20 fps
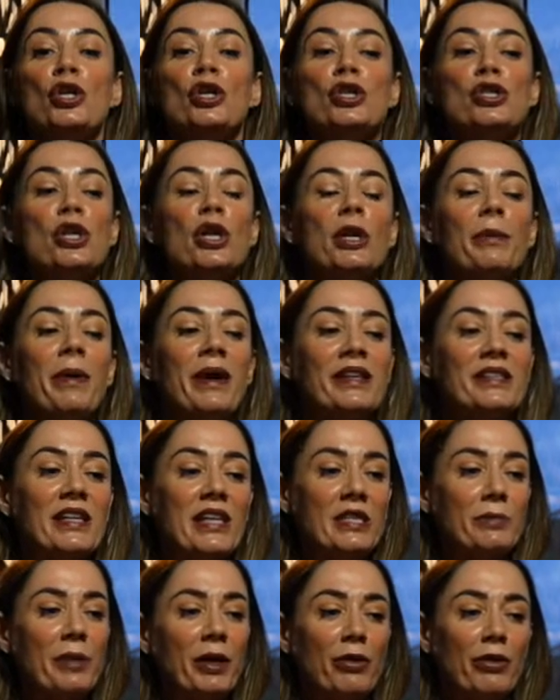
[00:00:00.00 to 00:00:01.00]
So you might say
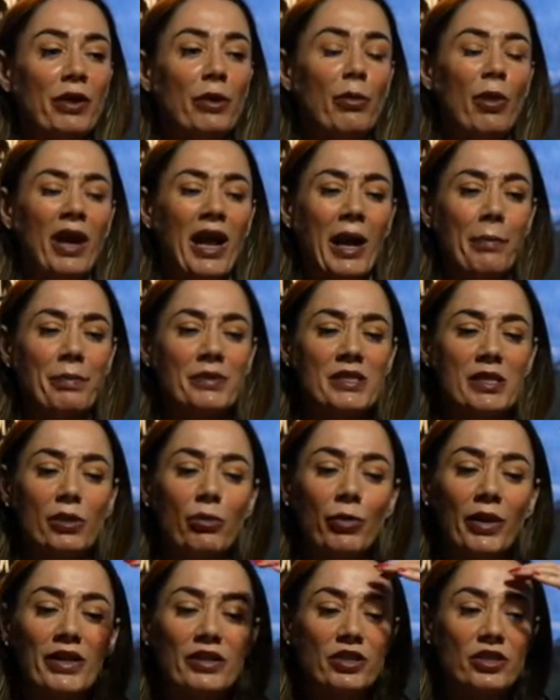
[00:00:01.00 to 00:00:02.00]
to me, Karina, what happens in the
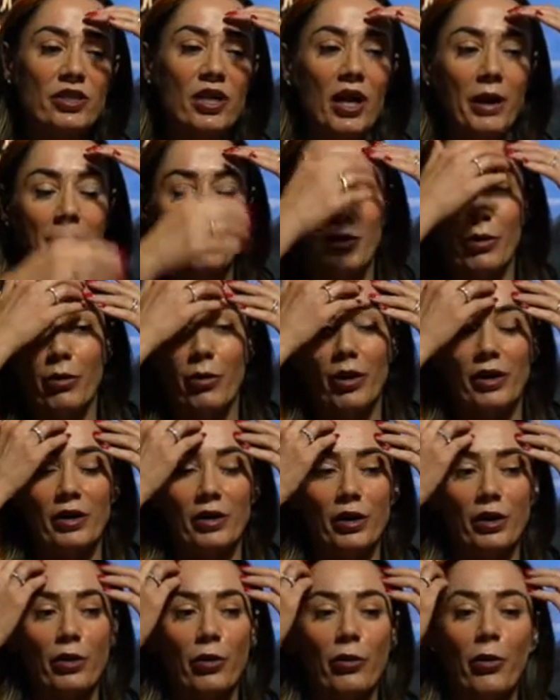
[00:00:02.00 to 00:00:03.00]
winter time though? Or,
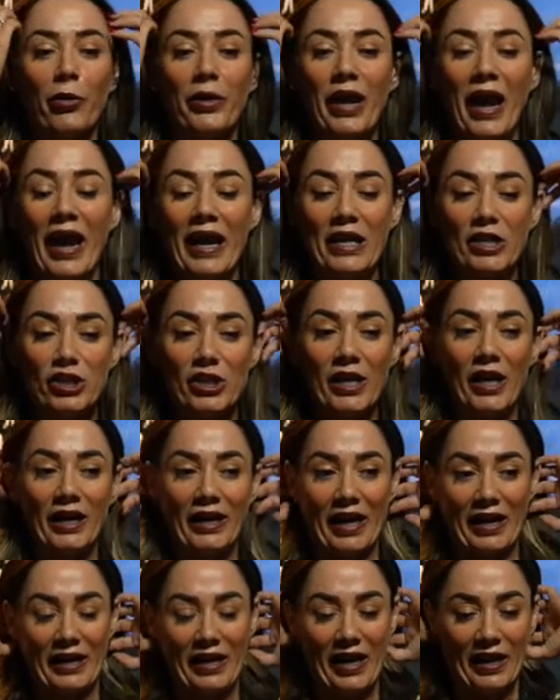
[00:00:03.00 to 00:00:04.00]
occasionally I
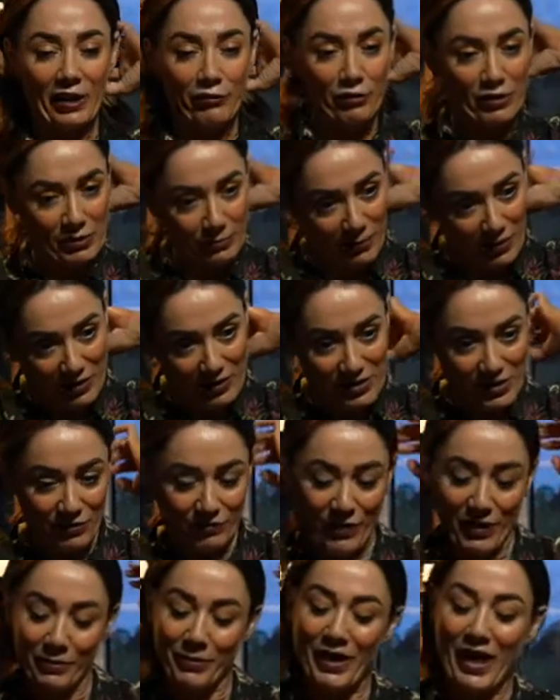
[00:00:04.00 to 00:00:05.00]
get a negative response to
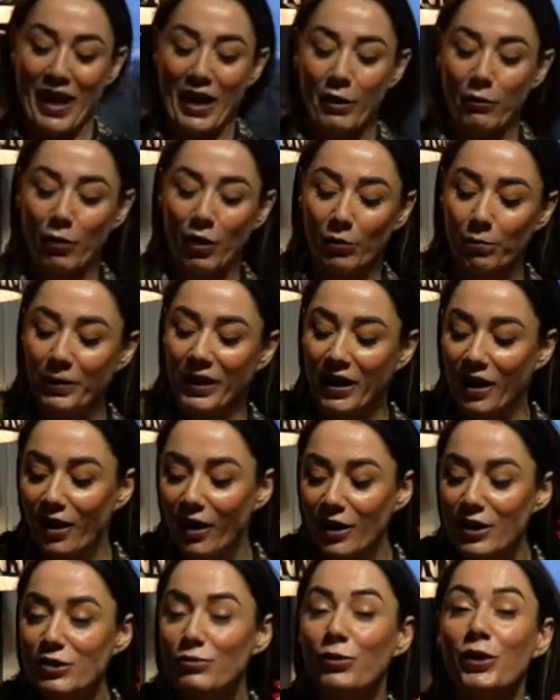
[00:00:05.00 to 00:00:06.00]
vitamin A. Well,
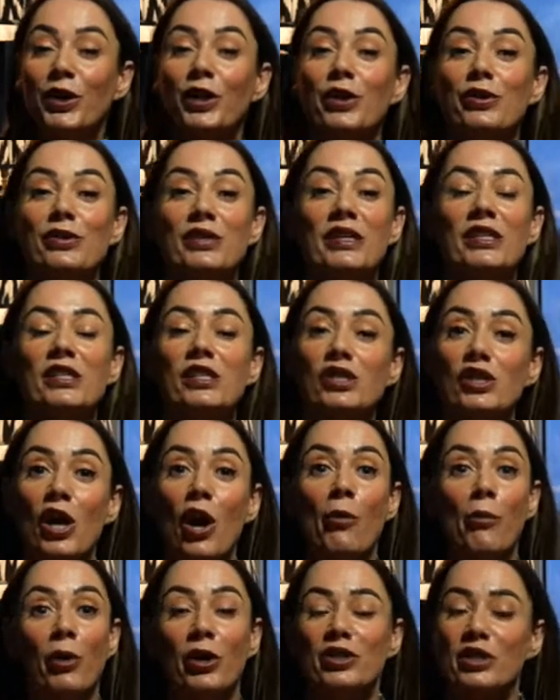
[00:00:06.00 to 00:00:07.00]
because we're using
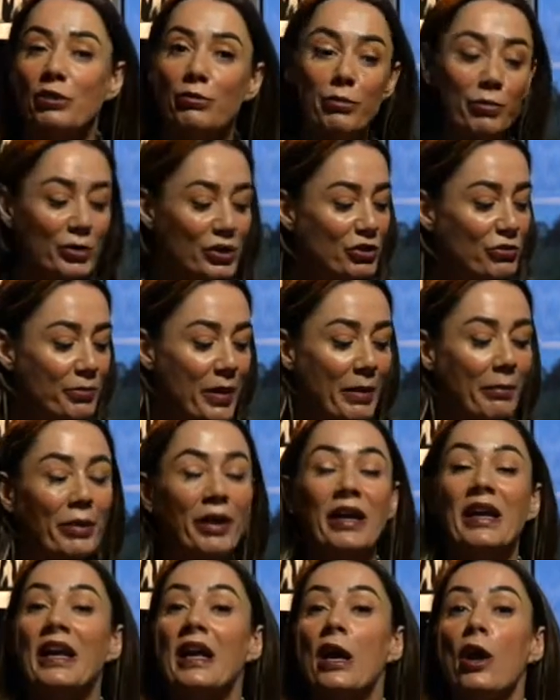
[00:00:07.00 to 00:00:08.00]
so much, and you must
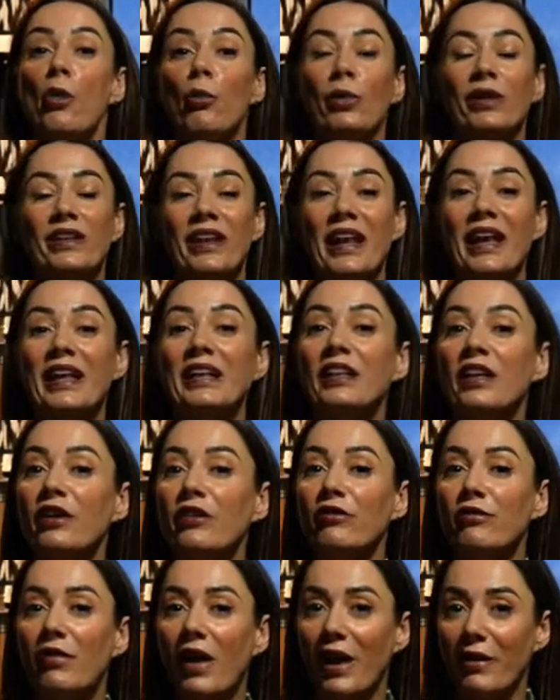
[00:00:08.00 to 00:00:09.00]
remember, within the
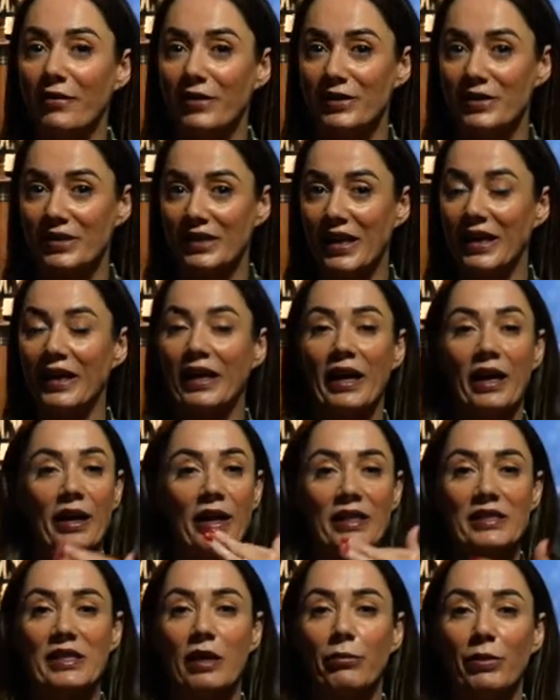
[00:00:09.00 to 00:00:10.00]
Environ Skincare,
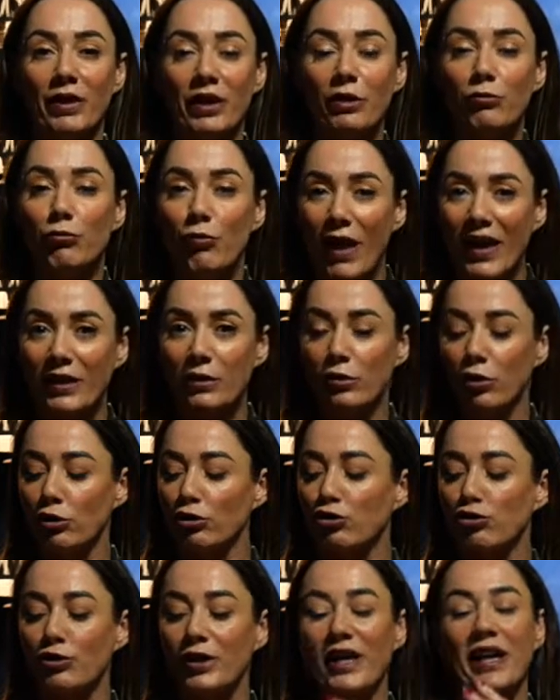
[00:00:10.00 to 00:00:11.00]
let's say within
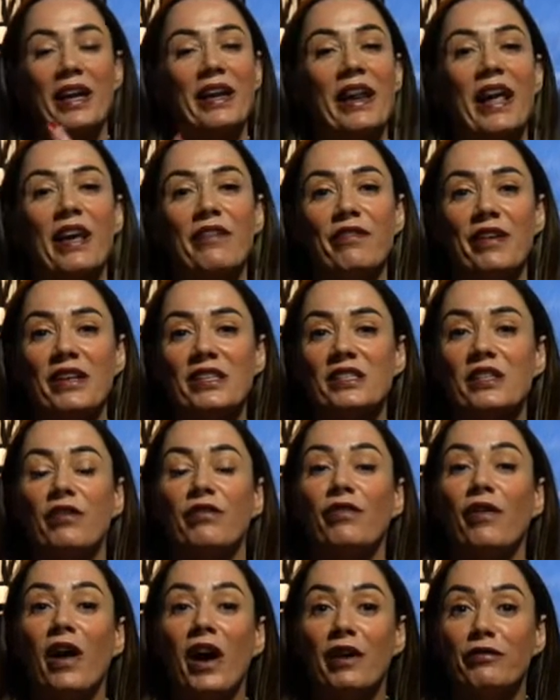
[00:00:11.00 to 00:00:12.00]
Retinol 3 and ABST
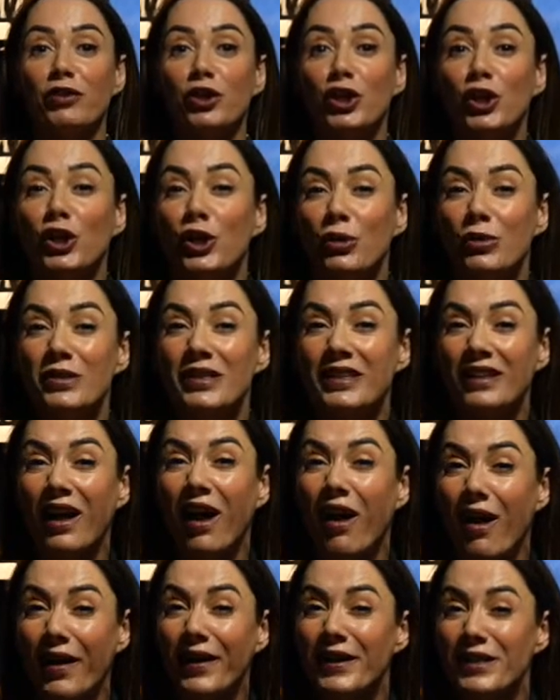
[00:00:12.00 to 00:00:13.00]
5, you're using the
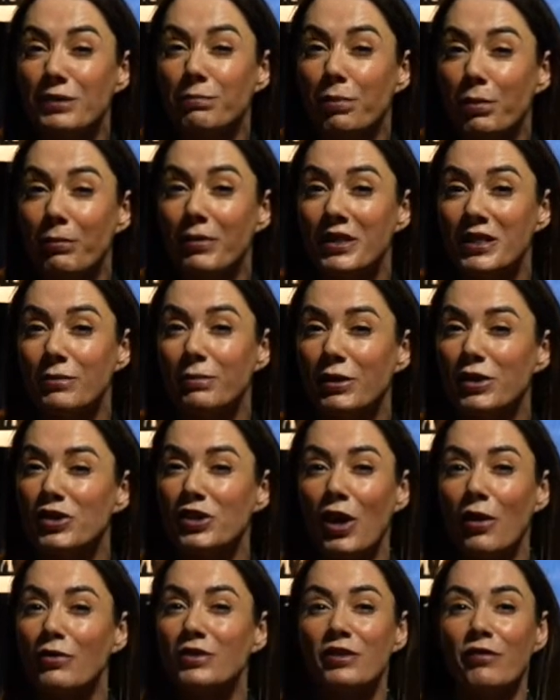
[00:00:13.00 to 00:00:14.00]
highest permissible
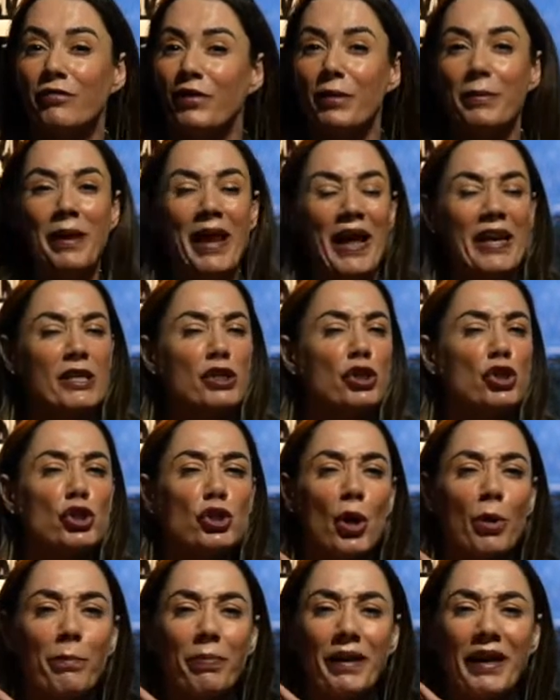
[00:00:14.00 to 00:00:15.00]
dose of vitamin A. So
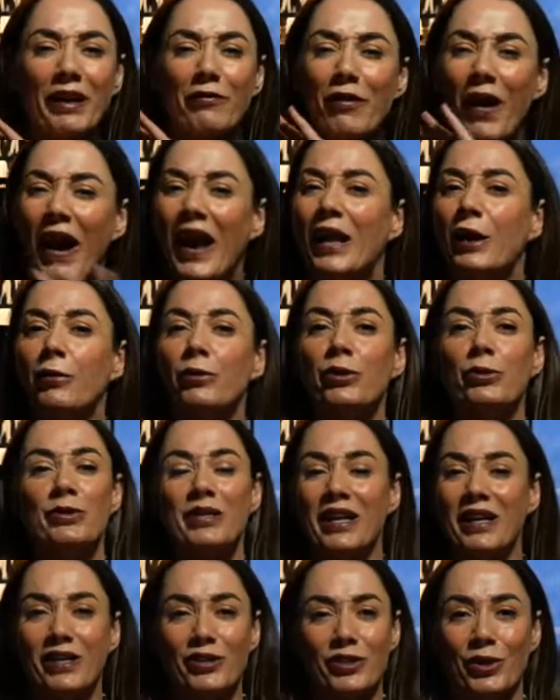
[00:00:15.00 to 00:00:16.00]
don't believe anyone who
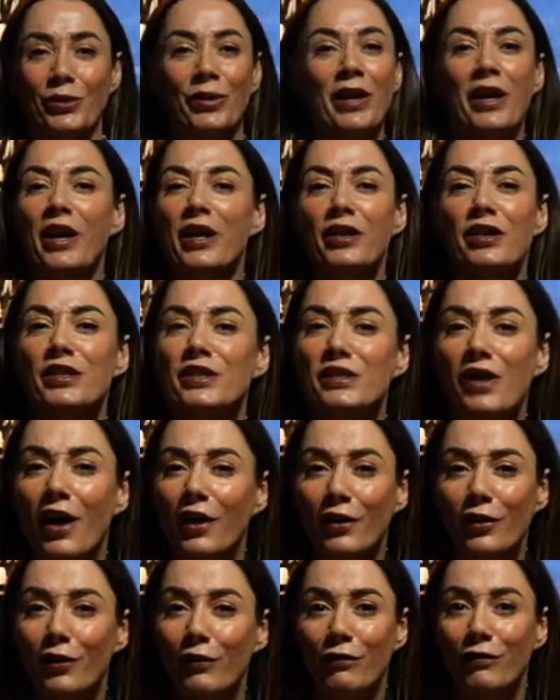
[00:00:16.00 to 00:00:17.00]
tells you there's not
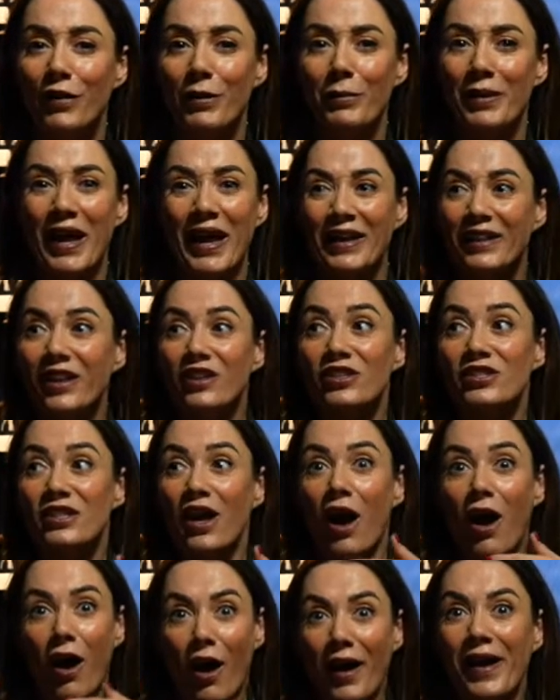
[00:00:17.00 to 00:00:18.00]
enough vitamin A. That is the
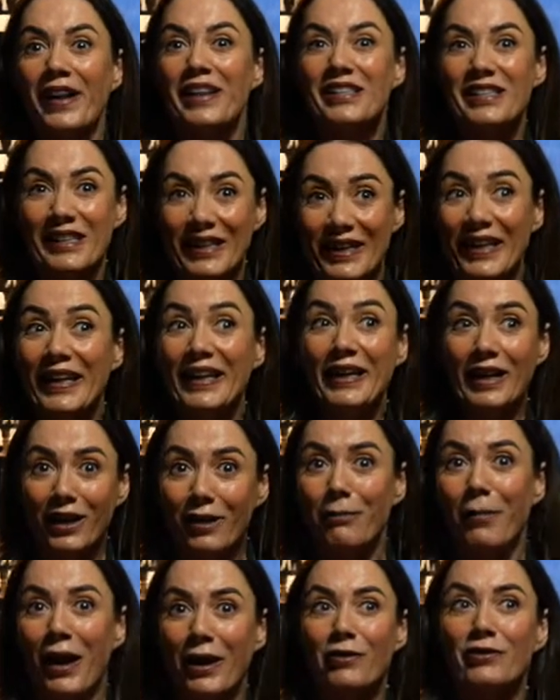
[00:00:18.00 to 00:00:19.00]
highest legal
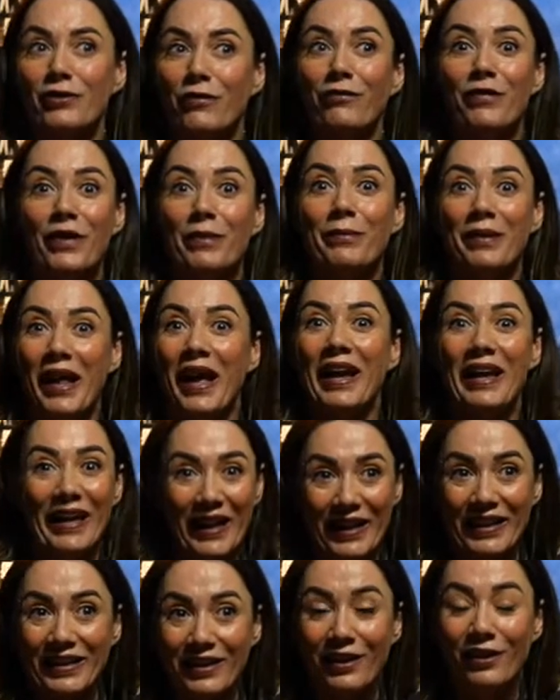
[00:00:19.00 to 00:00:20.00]
amount of vitamin A
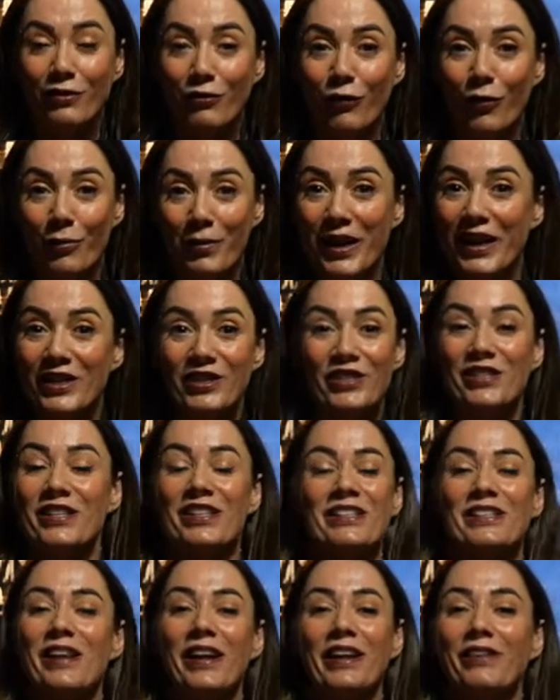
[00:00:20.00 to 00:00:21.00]
in these formulations.
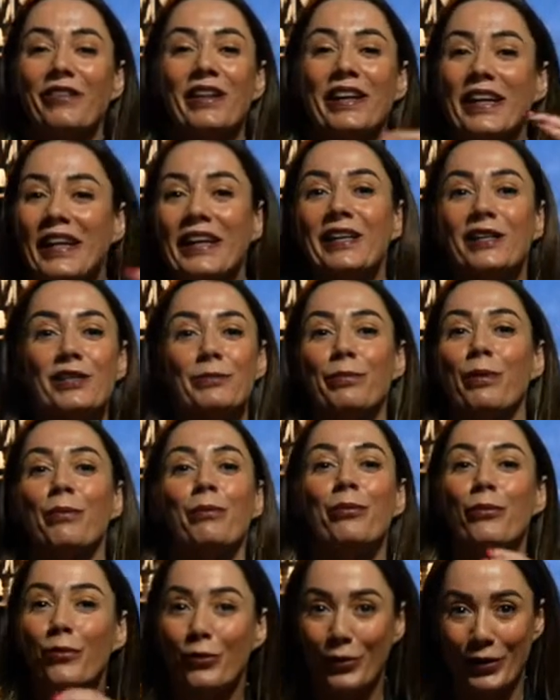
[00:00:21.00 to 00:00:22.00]
It's not even legal to put
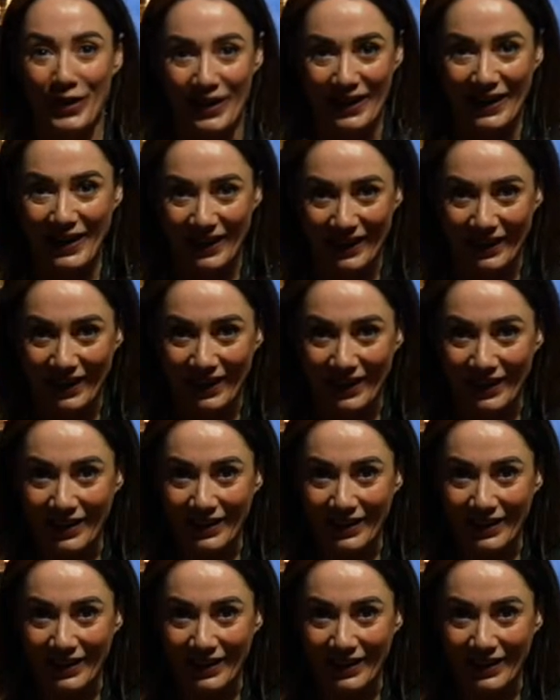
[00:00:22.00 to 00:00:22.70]
more in.